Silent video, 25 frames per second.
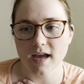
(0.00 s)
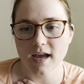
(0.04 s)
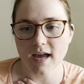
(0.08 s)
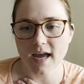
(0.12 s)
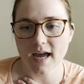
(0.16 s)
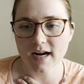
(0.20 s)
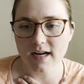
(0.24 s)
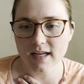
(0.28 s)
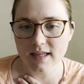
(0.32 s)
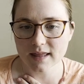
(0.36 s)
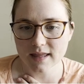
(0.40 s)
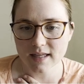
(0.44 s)

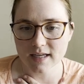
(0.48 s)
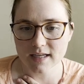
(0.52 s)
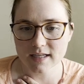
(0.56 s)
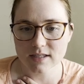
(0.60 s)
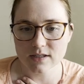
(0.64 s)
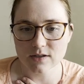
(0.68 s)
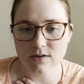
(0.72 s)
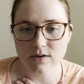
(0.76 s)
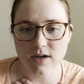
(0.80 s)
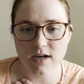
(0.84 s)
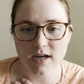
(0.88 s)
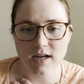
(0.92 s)
edit this,
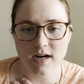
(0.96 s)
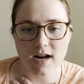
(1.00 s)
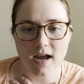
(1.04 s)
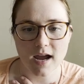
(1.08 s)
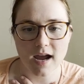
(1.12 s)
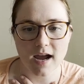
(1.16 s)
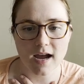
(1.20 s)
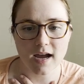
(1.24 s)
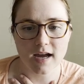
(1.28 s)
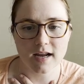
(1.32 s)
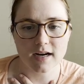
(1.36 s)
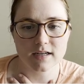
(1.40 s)
you can
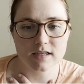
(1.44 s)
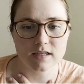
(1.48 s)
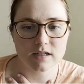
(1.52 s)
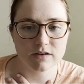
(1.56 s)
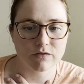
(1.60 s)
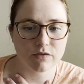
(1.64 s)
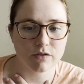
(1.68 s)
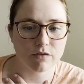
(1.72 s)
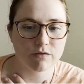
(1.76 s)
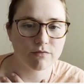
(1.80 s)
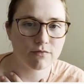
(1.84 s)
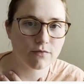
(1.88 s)
add
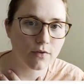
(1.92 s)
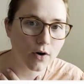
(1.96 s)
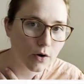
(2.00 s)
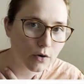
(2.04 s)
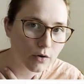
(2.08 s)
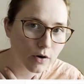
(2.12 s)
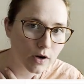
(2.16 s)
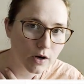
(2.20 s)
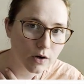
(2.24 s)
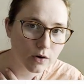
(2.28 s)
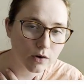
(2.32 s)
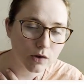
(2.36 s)
different
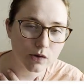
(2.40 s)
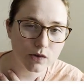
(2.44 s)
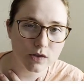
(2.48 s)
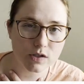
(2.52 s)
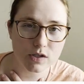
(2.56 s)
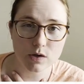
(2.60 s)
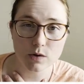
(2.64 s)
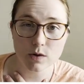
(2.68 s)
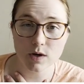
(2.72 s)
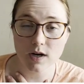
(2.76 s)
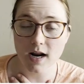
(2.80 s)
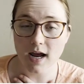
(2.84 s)
photos,
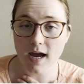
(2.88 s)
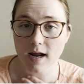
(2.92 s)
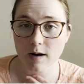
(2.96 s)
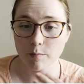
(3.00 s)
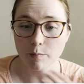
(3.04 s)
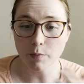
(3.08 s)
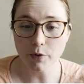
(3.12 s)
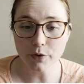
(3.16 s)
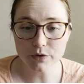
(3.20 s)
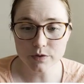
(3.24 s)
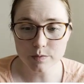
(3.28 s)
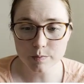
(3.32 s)
you can add
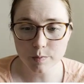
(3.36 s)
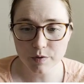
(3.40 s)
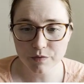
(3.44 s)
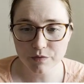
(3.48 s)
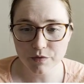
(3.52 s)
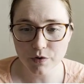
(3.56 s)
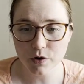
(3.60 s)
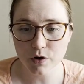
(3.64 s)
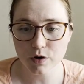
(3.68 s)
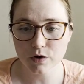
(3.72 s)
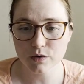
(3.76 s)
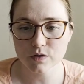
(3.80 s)
multiple
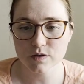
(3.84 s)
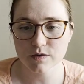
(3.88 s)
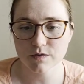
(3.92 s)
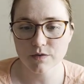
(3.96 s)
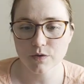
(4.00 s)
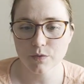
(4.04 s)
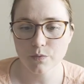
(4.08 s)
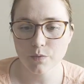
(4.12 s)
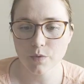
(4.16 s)
photos if you